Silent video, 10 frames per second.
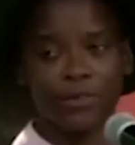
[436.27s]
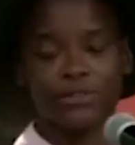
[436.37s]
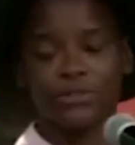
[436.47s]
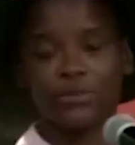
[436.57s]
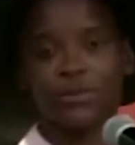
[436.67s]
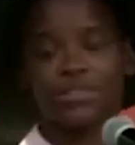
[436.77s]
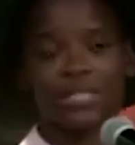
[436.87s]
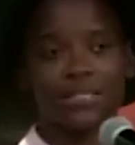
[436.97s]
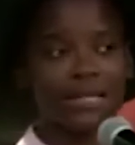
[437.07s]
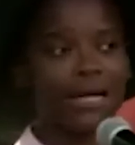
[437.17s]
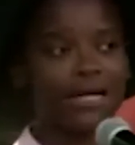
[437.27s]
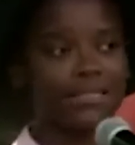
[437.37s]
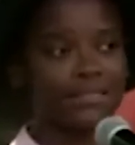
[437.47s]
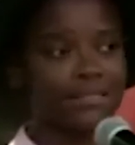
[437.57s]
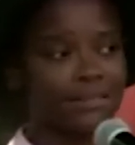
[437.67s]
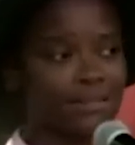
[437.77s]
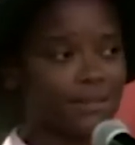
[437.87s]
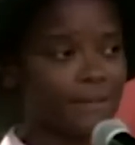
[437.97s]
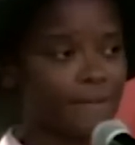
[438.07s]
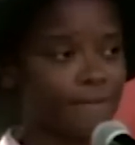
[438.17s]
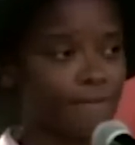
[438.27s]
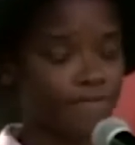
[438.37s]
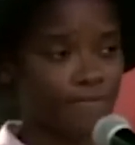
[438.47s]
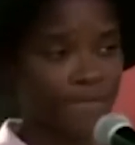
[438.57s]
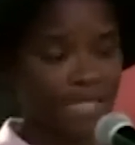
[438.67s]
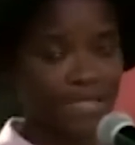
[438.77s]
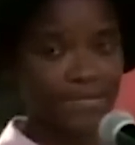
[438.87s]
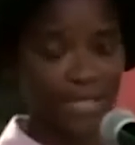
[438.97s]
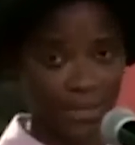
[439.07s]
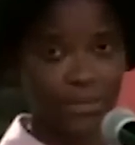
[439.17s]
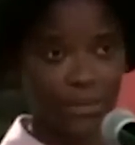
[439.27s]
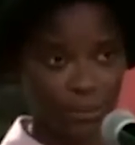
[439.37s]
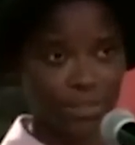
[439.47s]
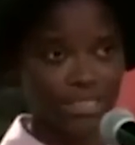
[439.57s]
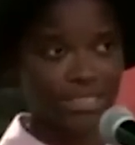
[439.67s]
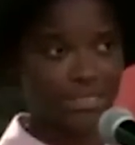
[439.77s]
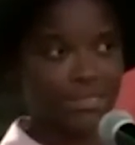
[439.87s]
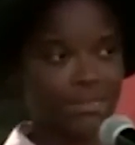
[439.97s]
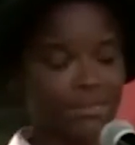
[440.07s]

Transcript: do not take the high seat, take the lowly seat,